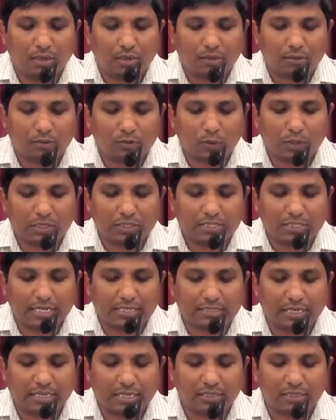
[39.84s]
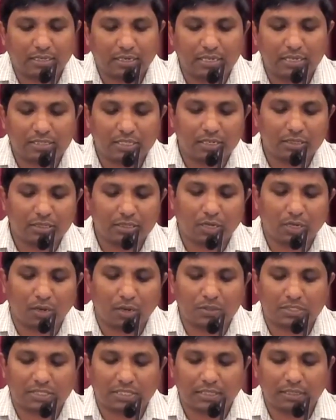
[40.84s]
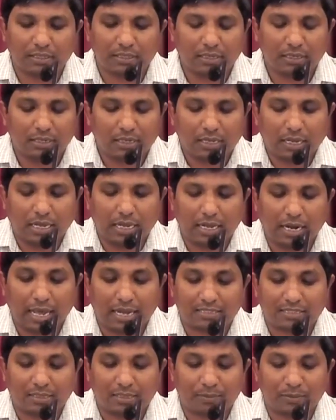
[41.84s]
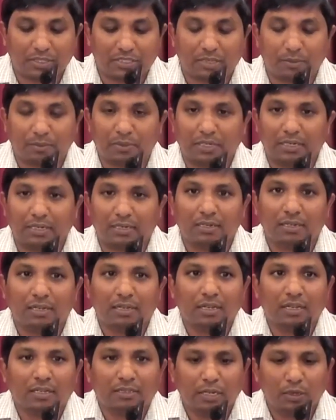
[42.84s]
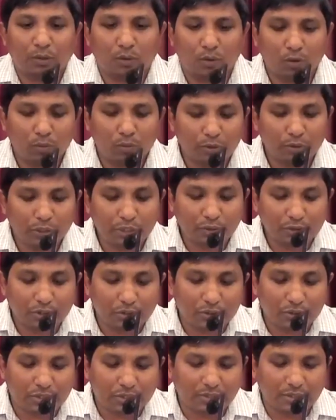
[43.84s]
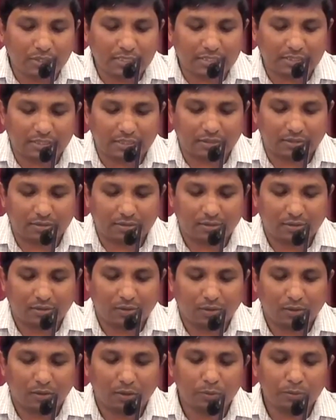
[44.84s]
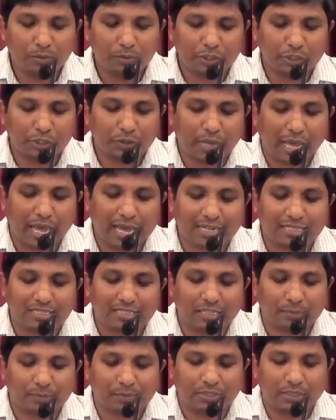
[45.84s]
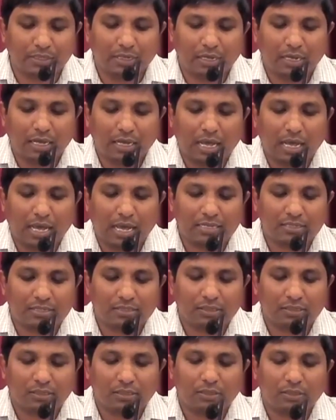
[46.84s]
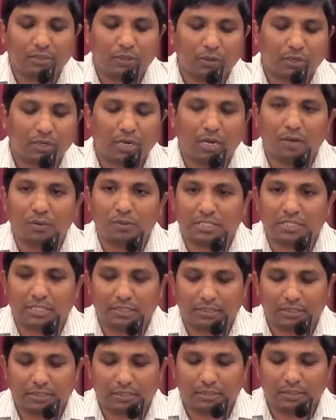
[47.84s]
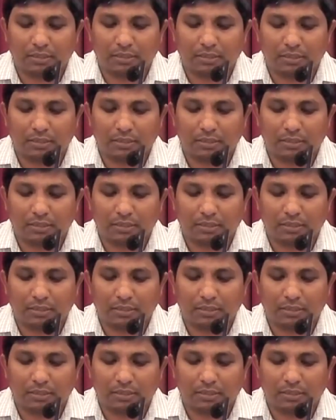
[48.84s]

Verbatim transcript: This word says that listen to counsel and accept discipline. Then whom do you choose to listen? Whom do you accept as your counselors?